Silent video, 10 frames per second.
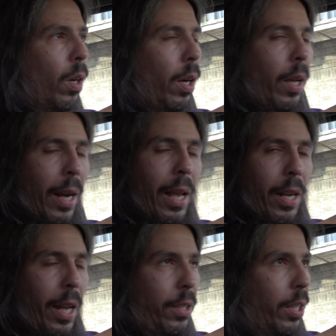And
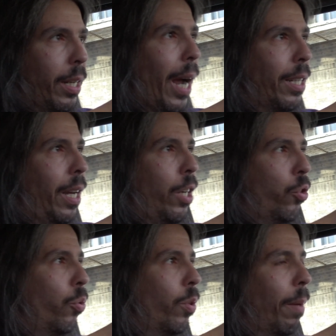that's the God's honest
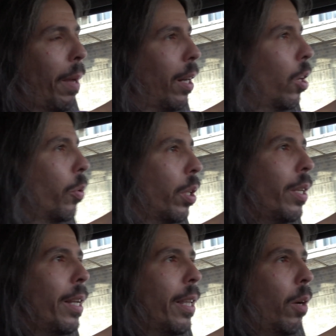truth. And I'm not going to go into
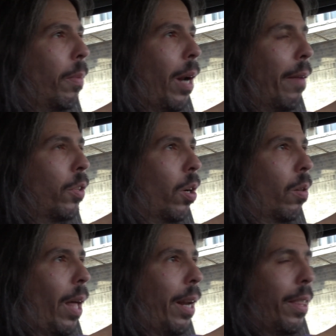detail, but I've done a
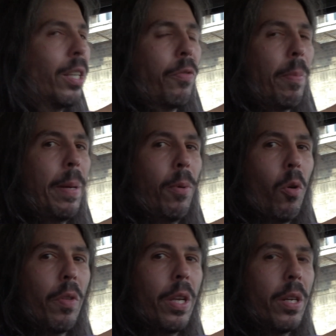lot of things for people
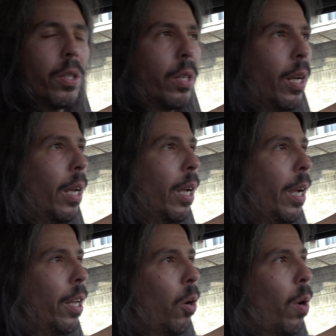over the years.
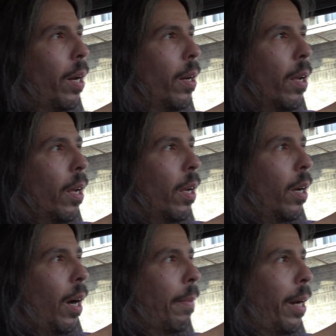And you know what?
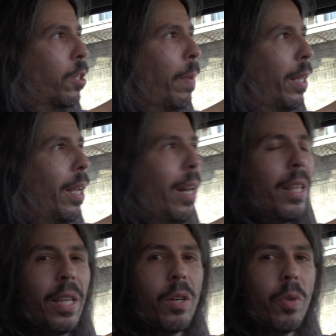I'm not expecting
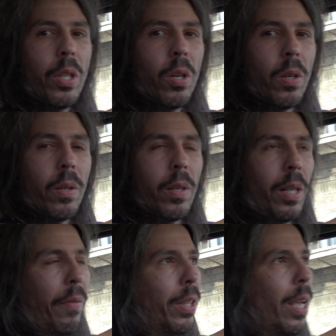anything in return. I
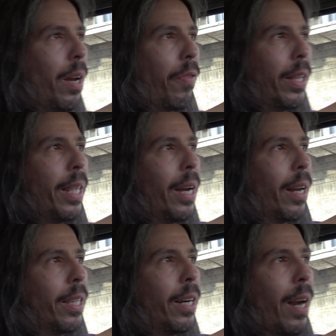never did. If I did
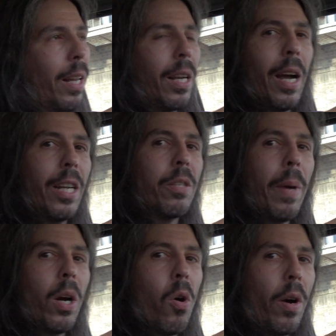it out of the kindness of
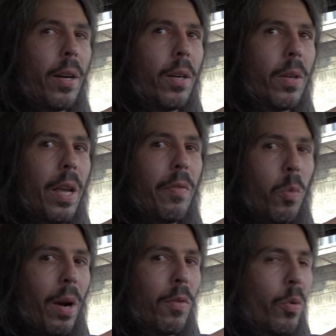my heart, okay, for
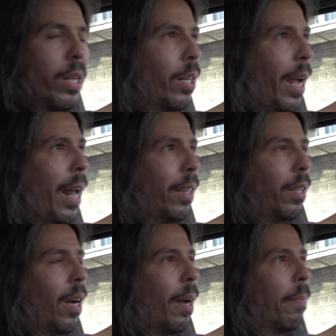whatever reason I had at the
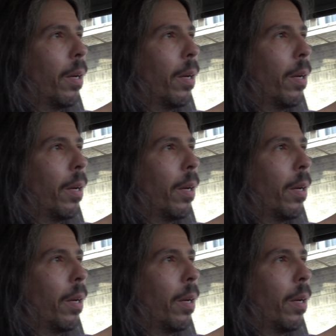time.